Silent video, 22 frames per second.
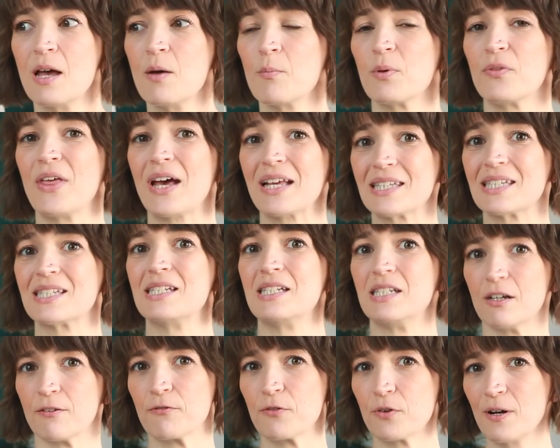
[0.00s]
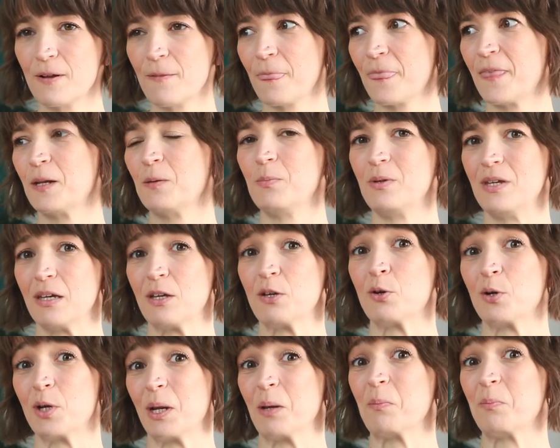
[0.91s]
but that's different than being
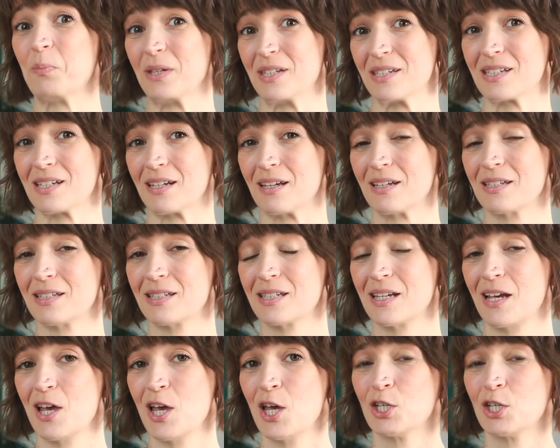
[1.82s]
good at business.